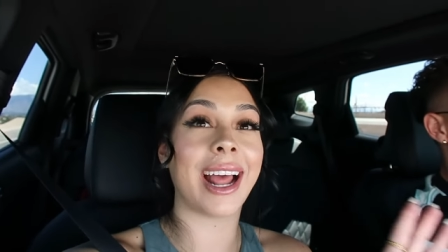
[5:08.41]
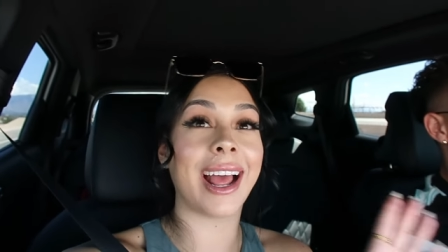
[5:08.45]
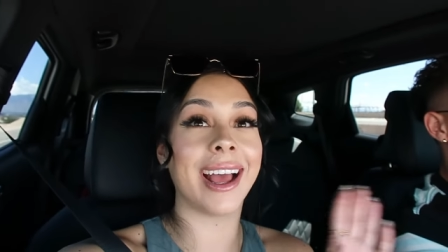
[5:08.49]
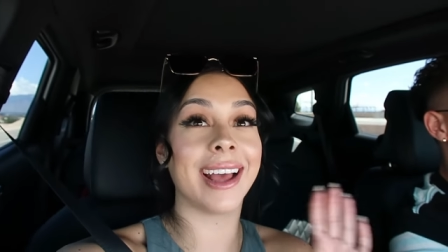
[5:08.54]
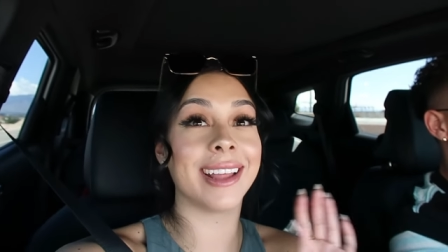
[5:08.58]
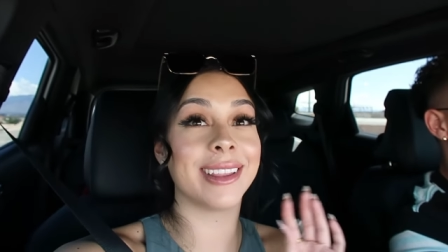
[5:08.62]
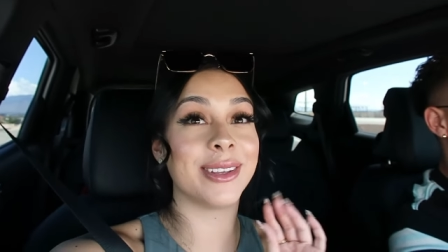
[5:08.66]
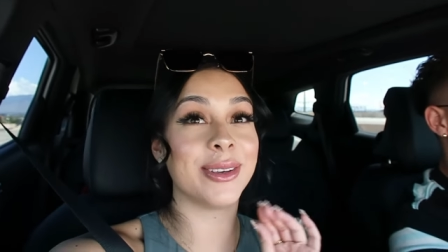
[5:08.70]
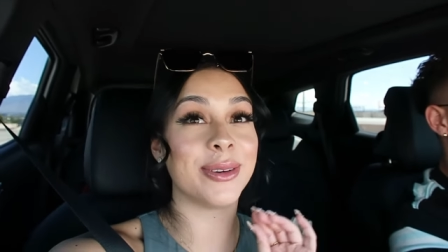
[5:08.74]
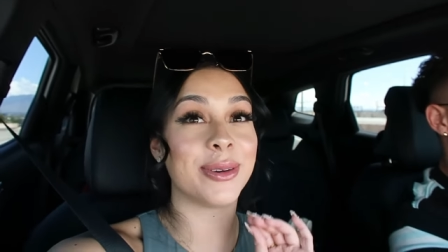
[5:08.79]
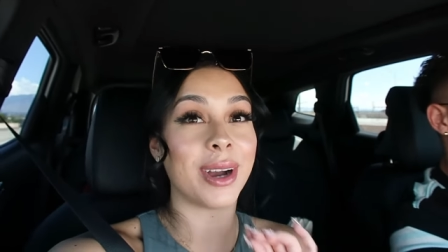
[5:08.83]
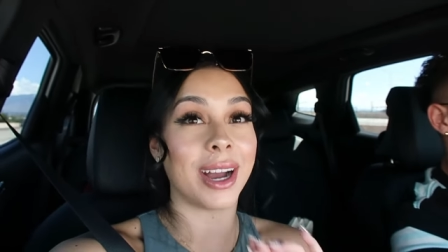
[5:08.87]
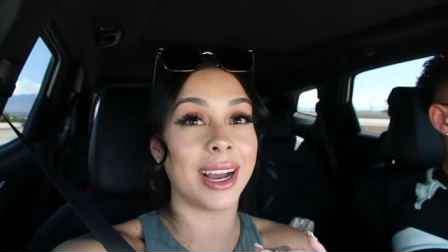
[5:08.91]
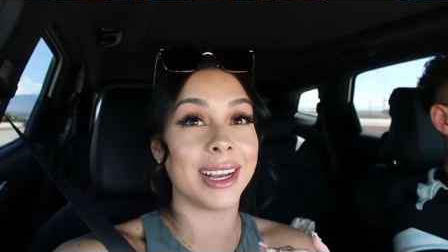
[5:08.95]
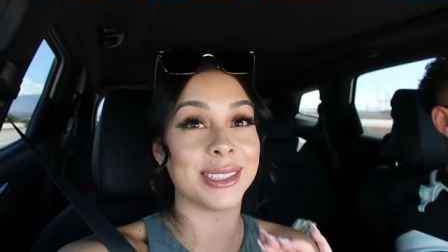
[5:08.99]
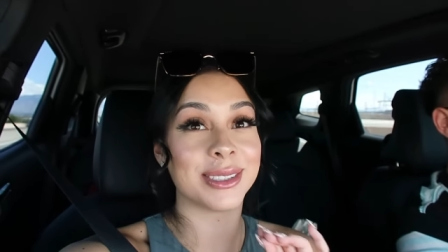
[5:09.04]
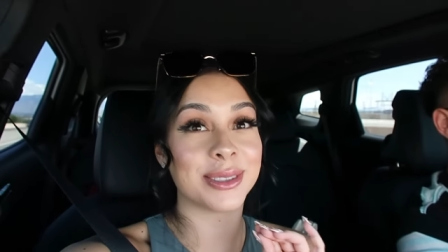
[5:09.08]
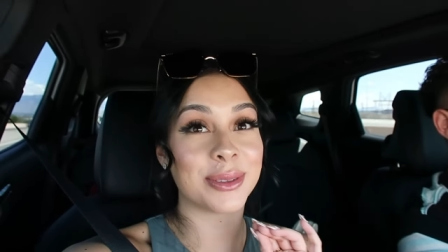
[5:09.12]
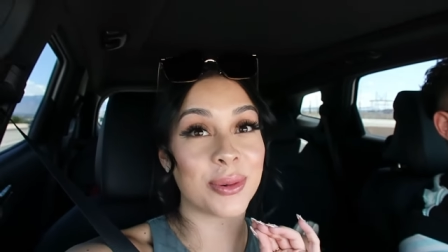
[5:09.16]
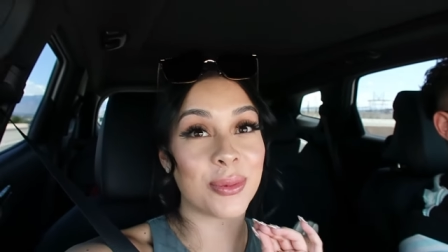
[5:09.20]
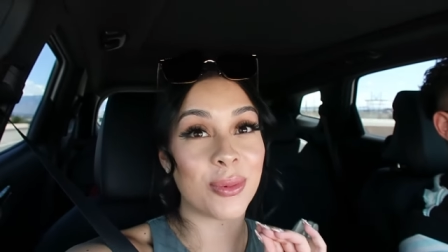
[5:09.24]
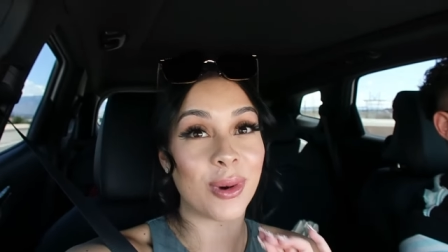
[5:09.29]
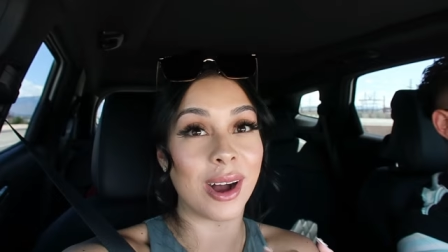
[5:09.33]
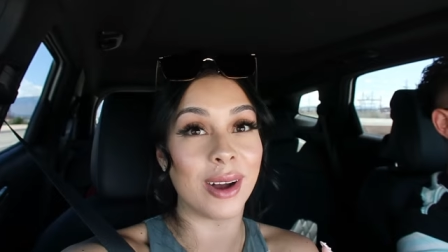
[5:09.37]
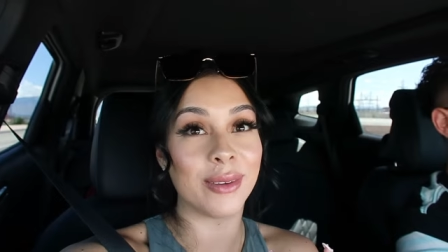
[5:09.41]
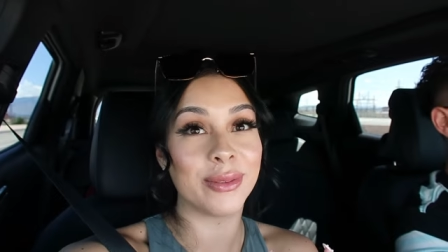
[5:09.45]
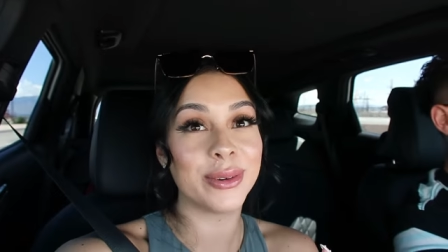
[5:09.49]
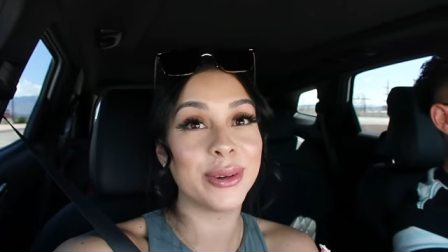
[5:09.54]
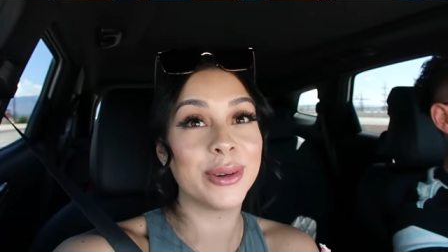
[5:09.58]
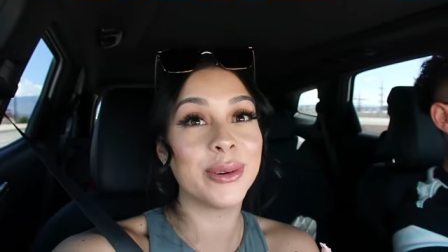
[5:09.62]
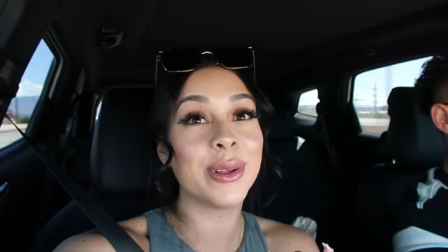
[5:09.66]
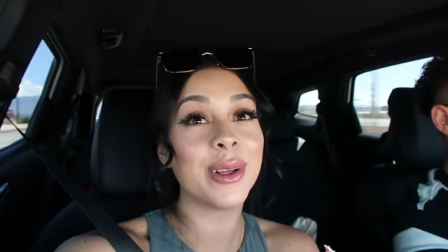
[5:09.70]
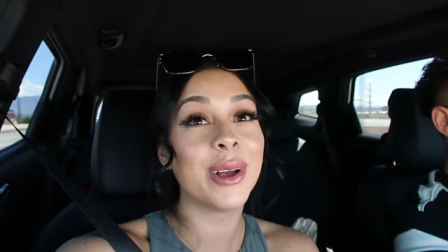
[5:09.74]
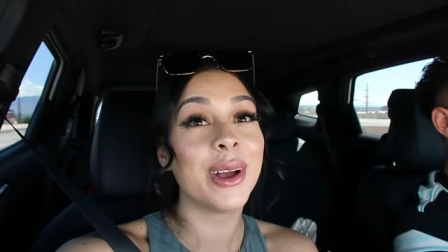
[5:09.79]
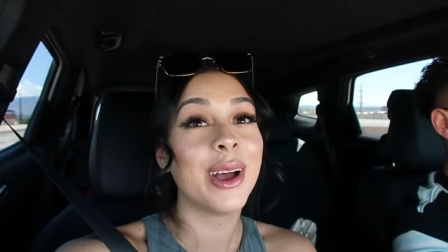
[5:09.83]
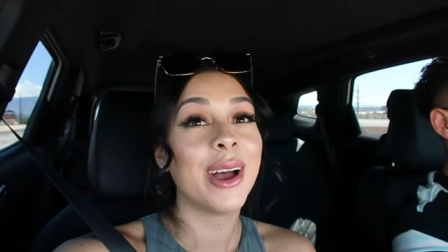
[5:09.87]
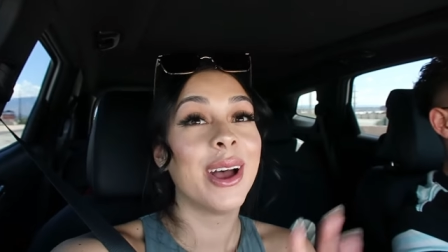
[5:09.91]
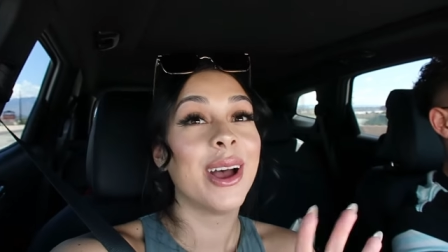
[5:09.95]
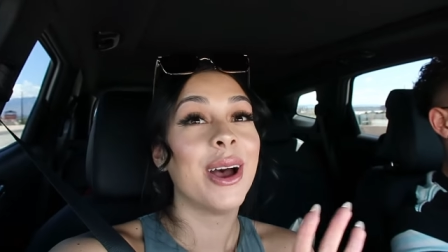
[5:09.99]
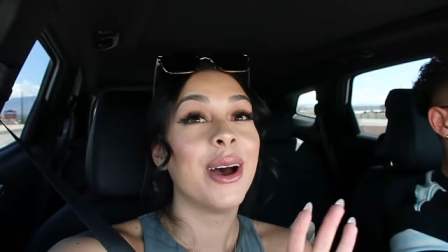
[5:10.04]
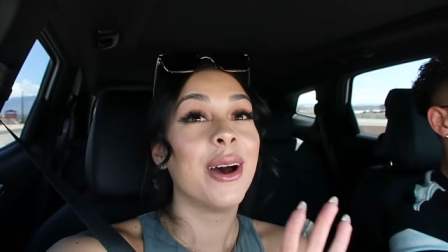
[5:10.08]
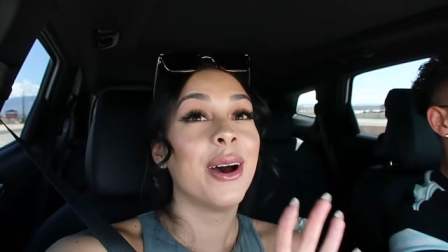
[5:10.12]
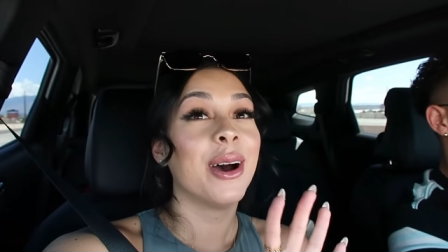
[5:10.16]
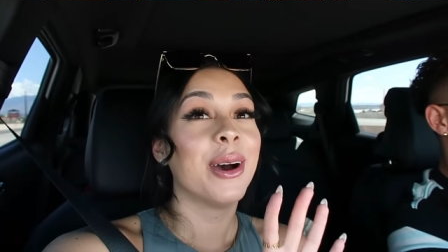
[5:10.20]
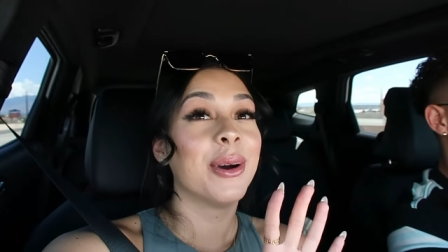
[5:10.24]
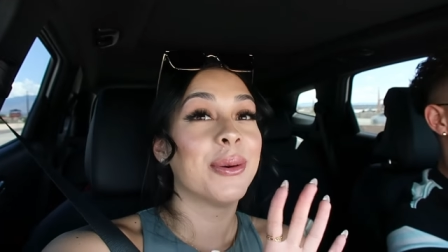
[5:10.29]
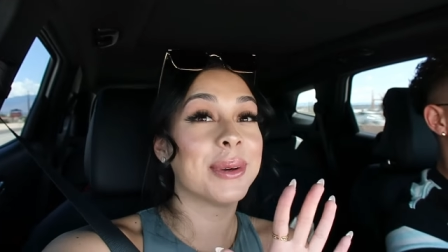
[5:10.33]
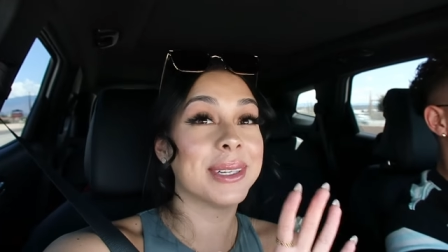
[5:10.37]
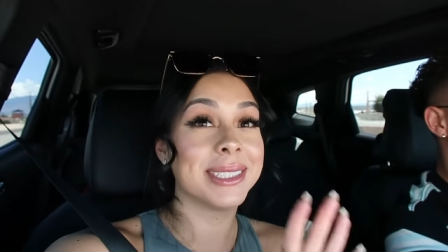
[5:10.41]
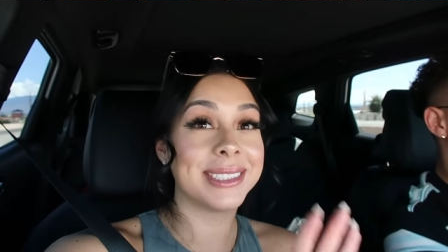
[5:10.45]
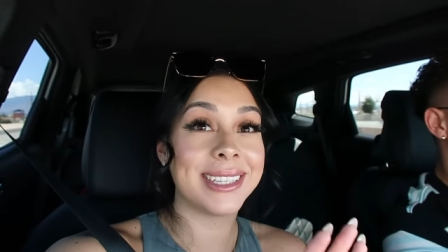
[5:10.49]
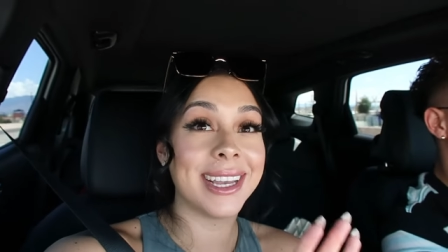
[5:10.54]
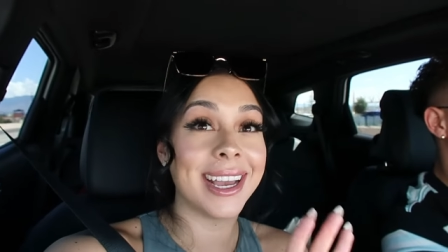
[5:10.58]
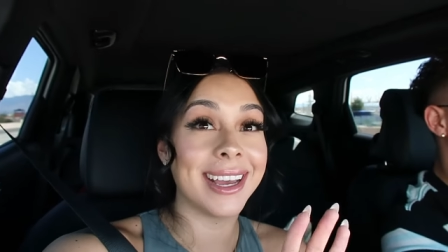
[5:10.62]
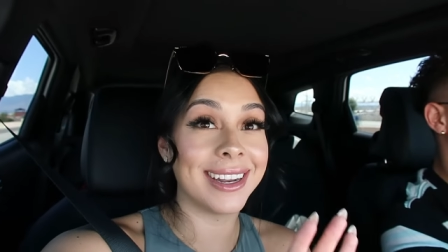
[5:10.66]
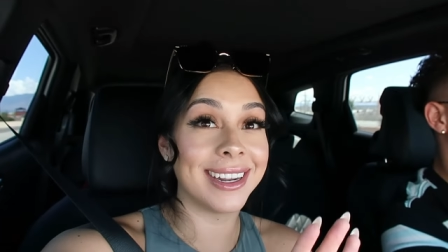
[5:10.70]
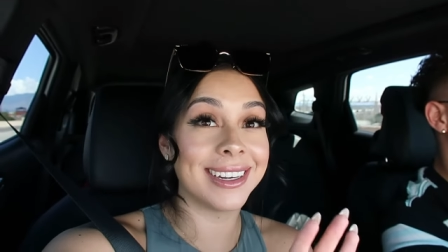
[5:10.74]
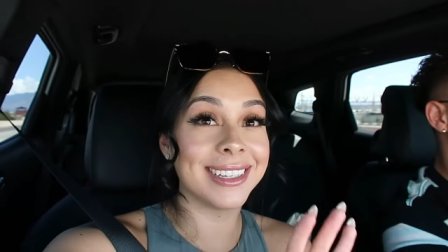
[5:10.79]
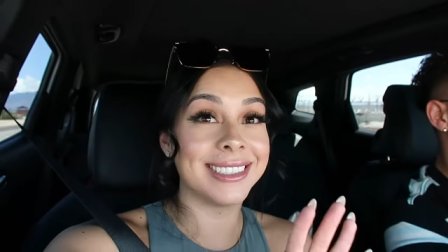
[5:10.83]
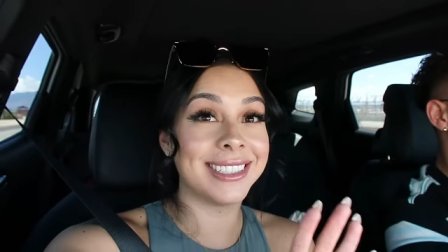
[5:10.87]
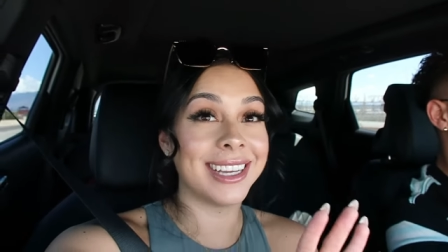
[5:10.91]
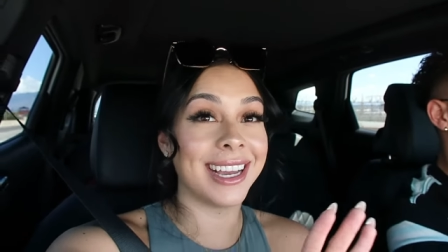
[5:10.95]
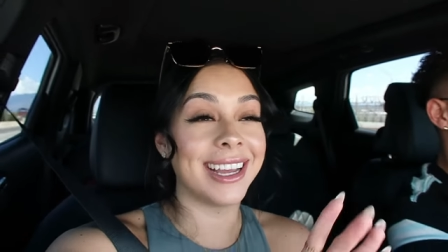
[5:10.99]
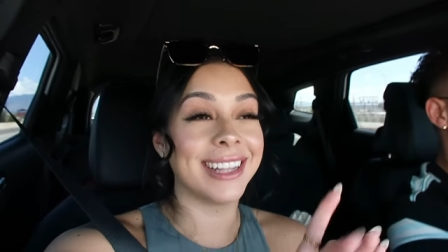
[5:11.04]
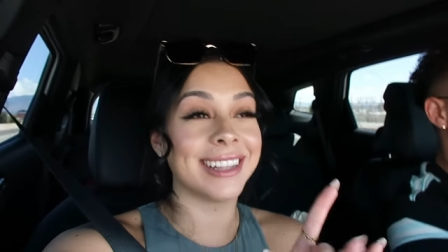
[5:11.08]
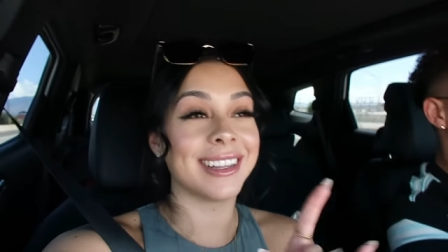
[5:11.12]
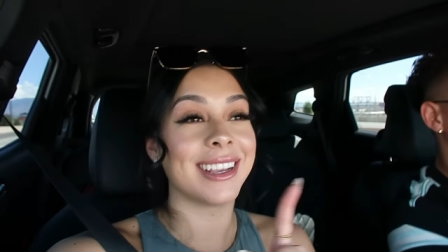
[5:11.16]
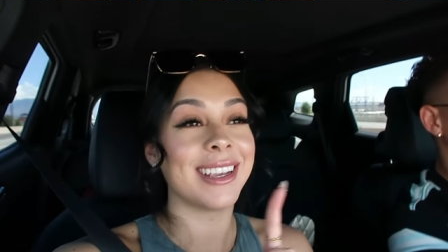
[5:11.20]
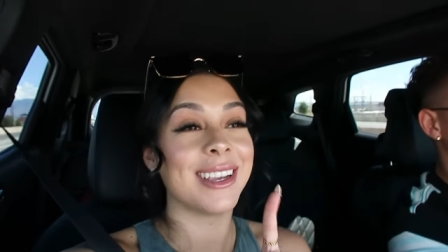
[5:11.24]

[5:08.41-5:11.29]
And you guys, the waffle was 10 out of 10.